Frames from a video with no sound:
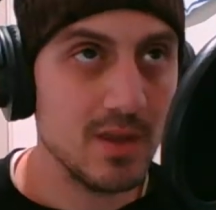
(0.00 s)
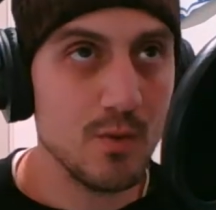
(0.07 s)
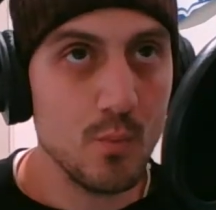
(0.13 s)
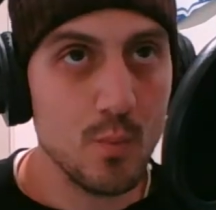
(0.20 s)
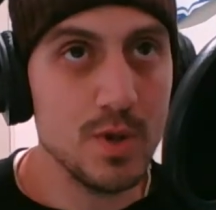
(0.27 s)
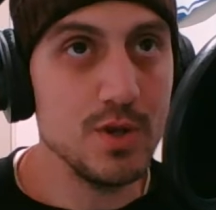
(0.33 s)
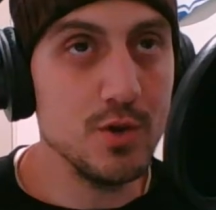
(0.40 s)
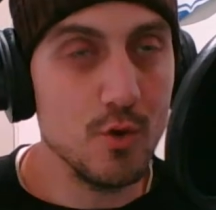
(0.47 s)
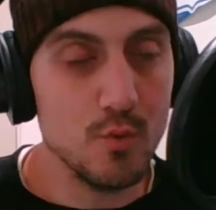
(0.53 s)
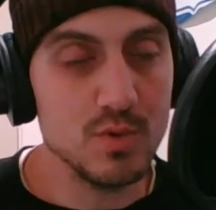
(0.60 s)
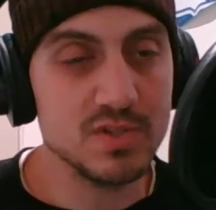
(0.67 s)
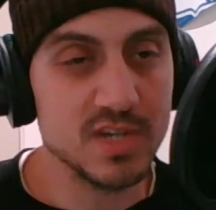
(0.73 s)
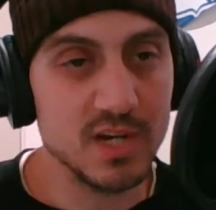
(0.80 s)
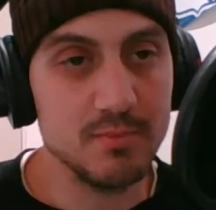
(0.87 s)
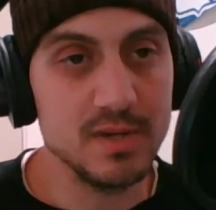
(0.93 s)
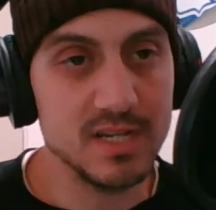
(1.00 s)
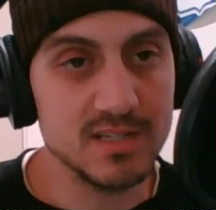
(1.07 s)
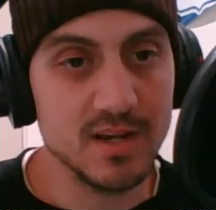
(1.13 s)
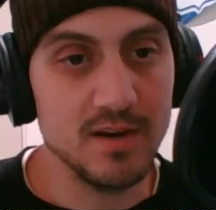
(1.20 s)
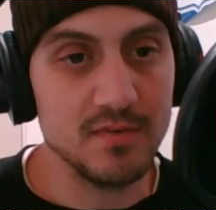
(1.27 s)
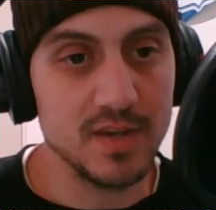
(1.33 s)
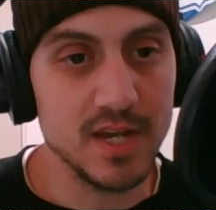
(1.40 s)
We knew it was going to be a
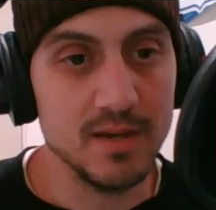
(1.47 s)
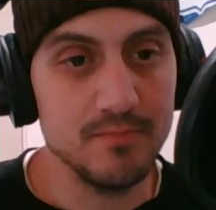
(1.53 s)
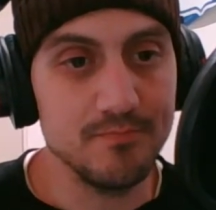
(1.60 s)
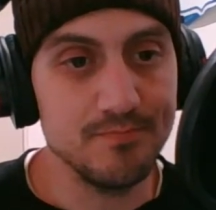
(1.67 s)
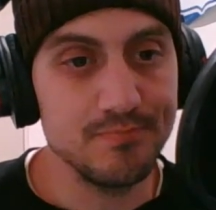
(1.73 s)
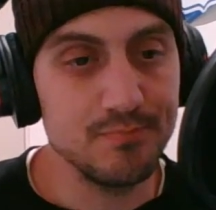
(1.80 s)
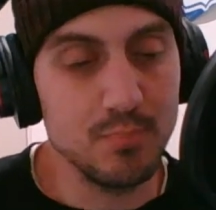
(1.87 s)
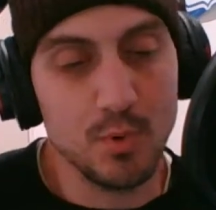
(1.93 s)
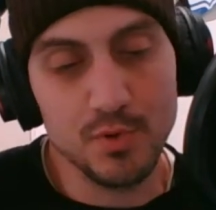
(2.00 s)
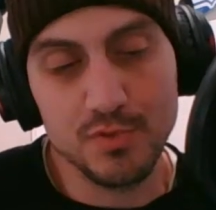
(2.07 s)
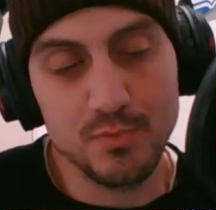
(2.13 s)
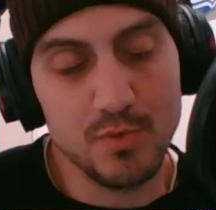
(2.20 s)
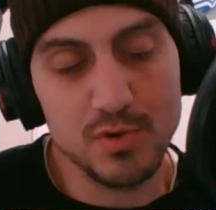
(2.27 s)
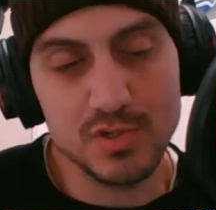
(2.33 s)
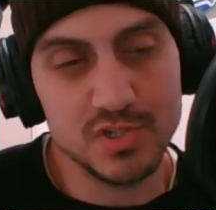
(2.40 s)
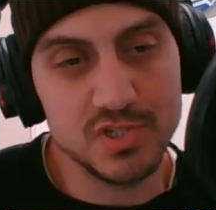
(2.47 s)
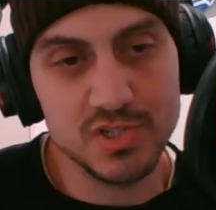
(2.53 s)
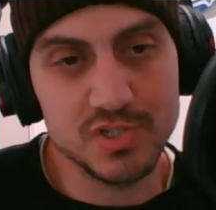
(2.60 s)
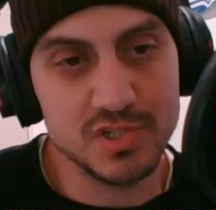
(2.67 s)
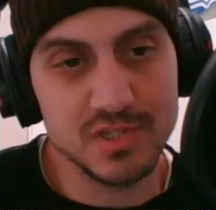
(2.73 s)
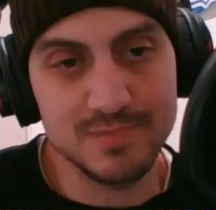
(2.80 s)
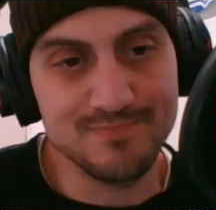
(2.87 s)
tough game. Baltimore is
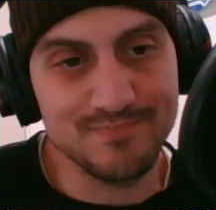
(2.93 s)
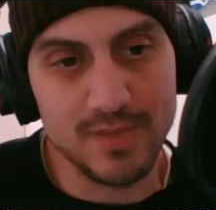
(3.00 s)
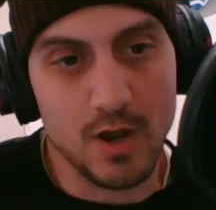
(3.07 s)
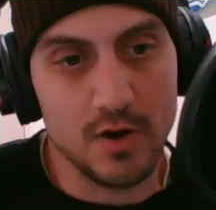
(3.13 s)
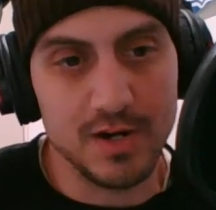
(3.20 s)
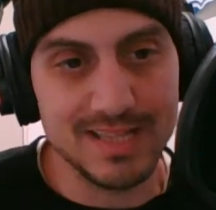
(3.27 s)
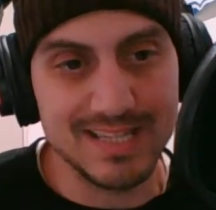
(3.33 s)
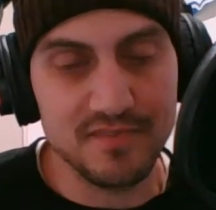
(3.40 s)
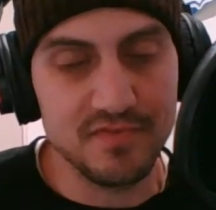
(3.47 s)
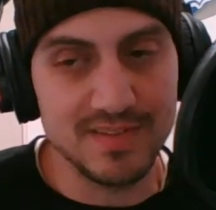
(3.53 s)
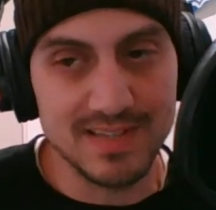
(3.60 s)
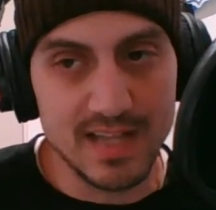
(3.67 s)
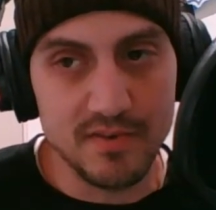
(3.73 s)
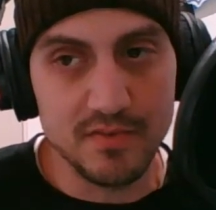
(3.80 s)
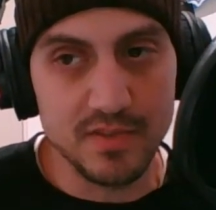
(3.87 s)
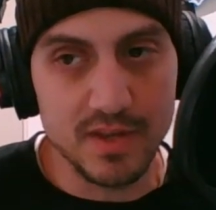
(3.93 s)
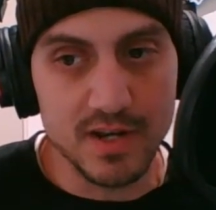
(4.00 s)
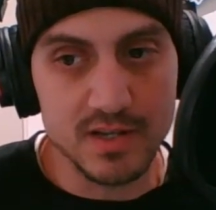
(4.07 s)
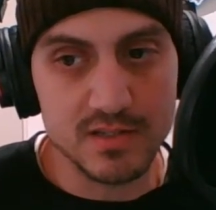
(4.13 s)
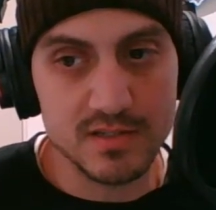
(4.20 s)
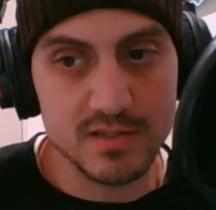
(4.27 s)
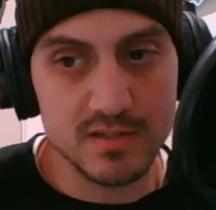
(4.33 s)
just on a different level than
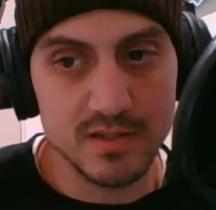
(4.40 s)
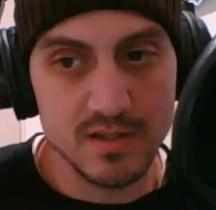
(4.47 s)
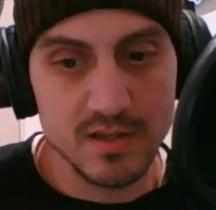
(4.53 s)
us.